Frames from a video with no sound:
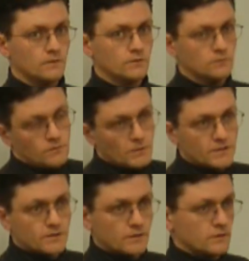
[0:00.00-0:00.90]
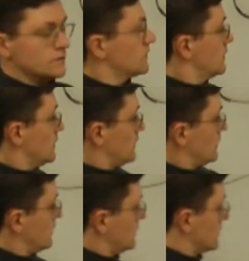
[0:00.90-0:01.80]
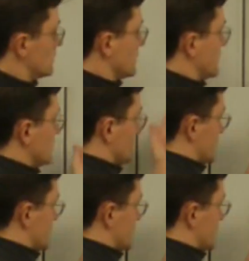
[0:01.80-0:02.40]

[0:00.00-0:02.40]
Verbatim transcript: So it makes sense to think